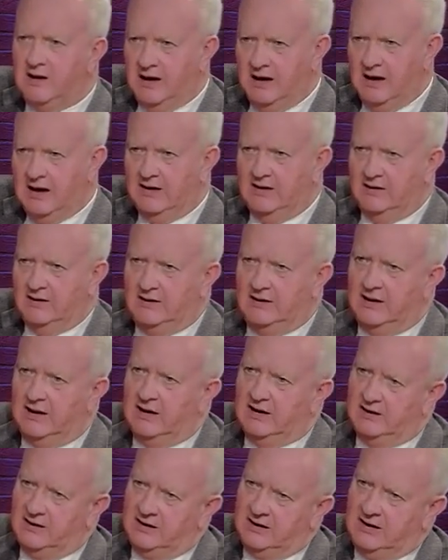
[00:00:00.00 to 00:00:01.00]

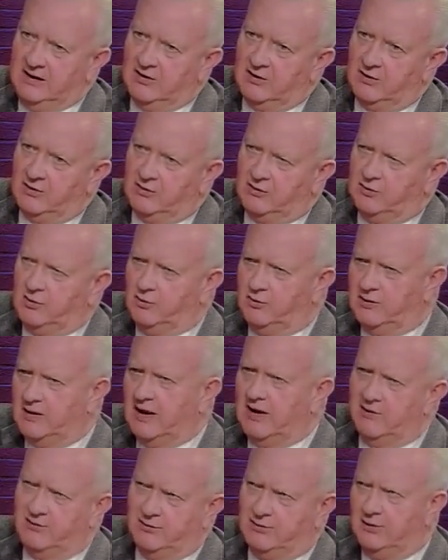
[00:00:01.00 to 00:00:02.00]
in the year
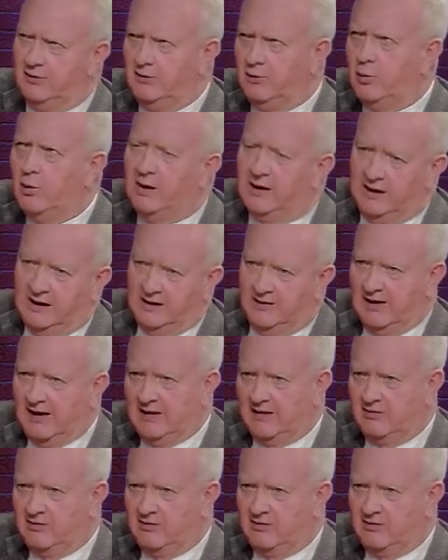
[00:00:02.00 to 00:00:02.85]
2020. That's,